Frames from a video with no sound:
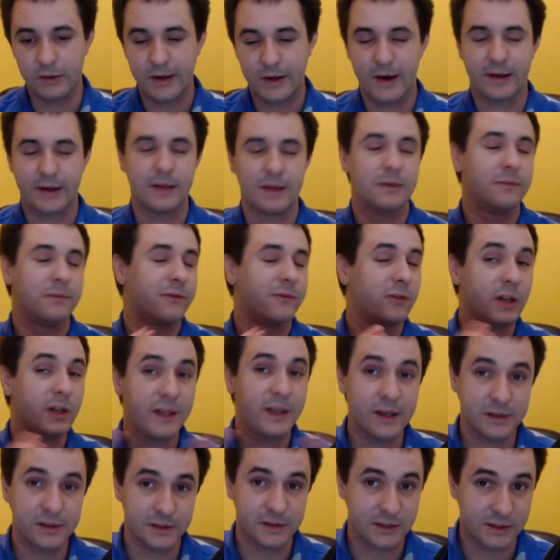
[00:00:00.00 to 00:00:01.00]
Now, I can
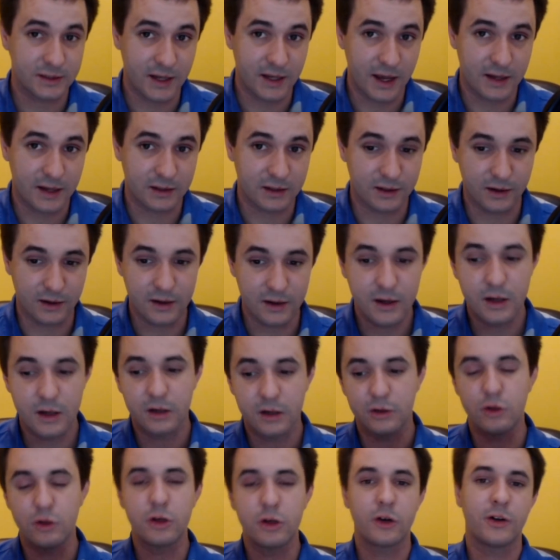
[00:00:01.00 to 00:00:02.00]
fully understand, you know,
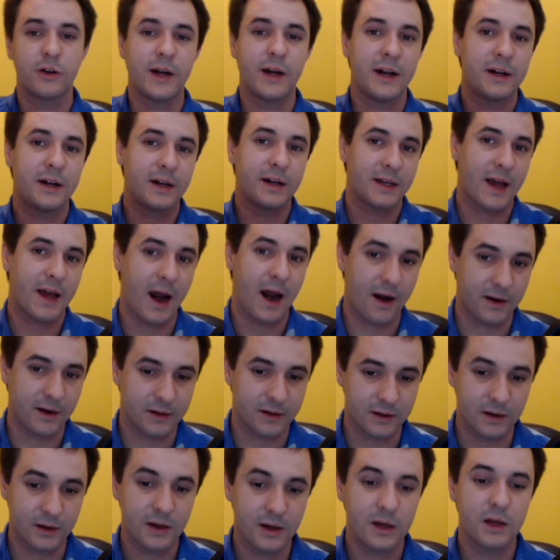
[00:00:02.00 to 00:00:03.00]
you created a
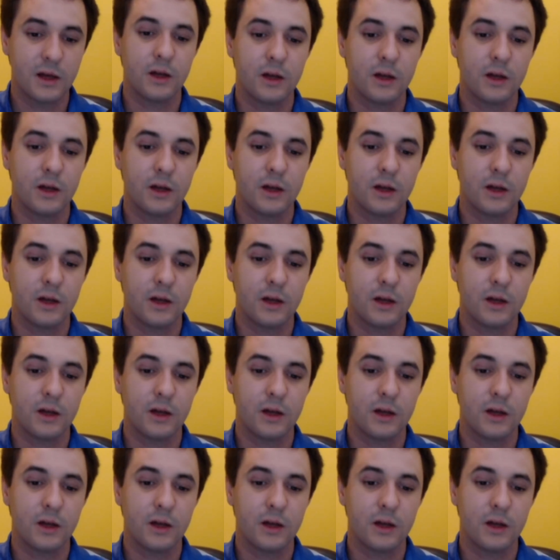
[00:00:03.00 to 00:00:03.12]
character,